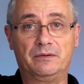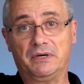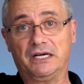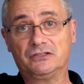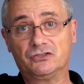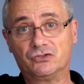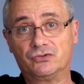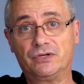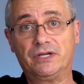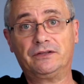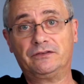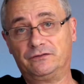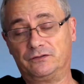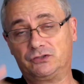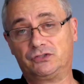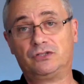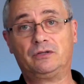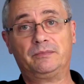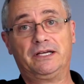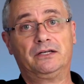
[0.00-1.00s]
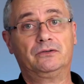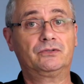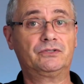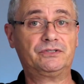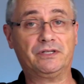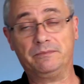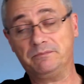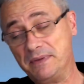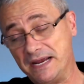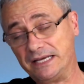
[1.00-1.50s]
day. My strength for sell by
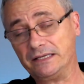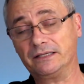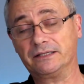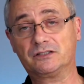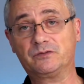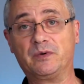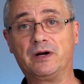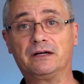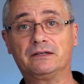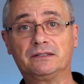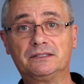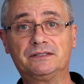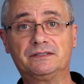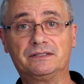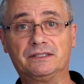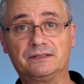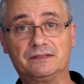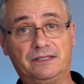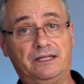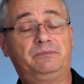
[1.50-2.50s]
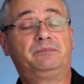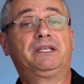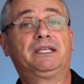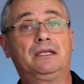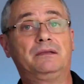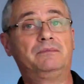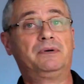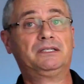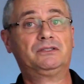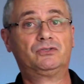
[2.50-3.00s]
owners and mainly expired listings. That
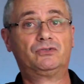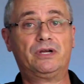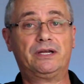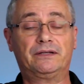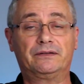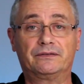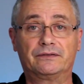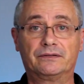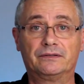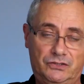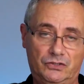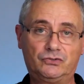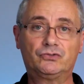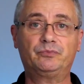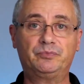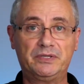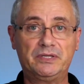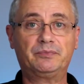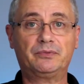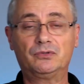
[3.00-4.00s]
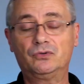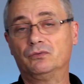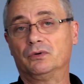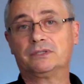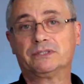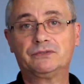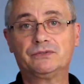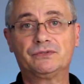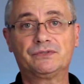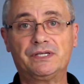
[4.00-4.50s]
became my strength. I talked to people who
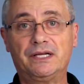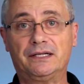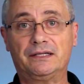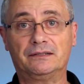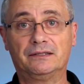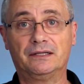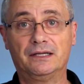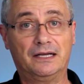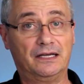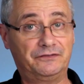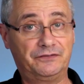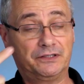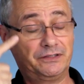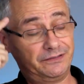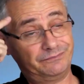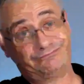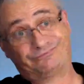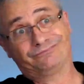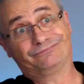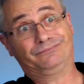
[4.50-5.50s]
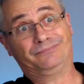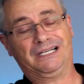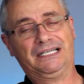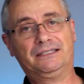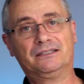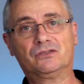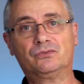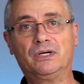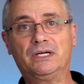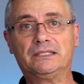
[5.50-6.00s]
wanted to sell. I figured
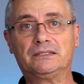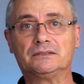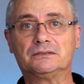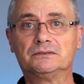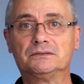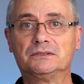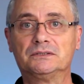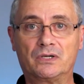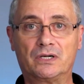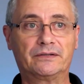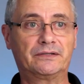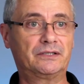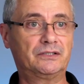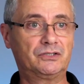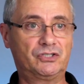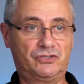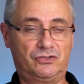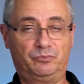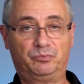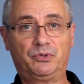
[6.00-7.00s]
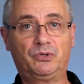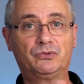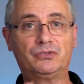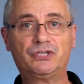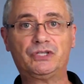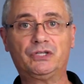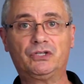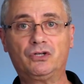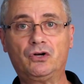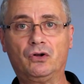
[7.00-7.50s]
might as well. Rather than just
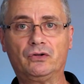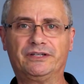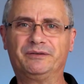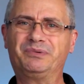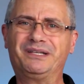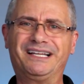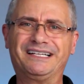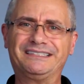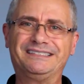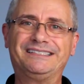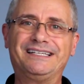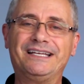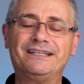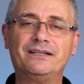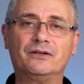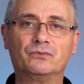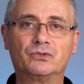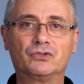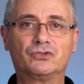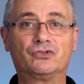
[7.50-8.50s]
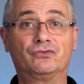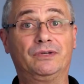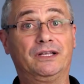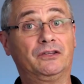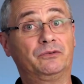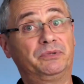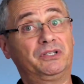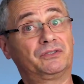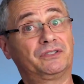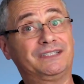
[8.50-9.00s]
approaching it cold, they'd be like dating. Would you
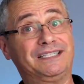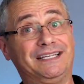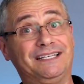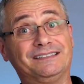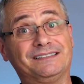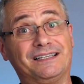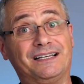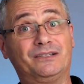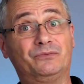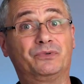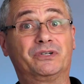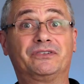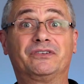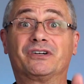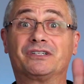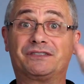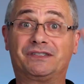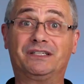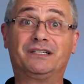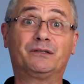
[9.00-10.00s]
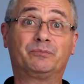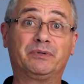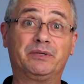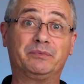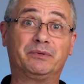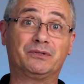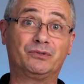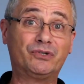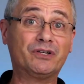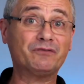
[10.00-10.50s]
rather be on a date site where there are single
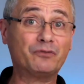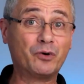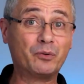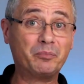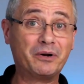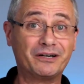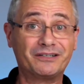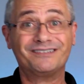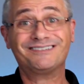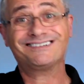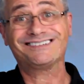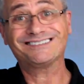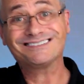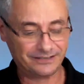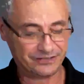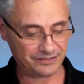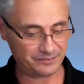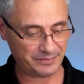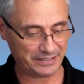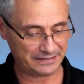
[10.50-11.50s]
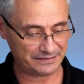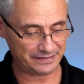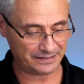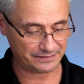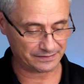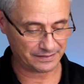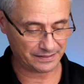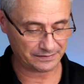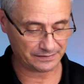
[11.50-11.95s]
people looking for a partner? That just makes sense,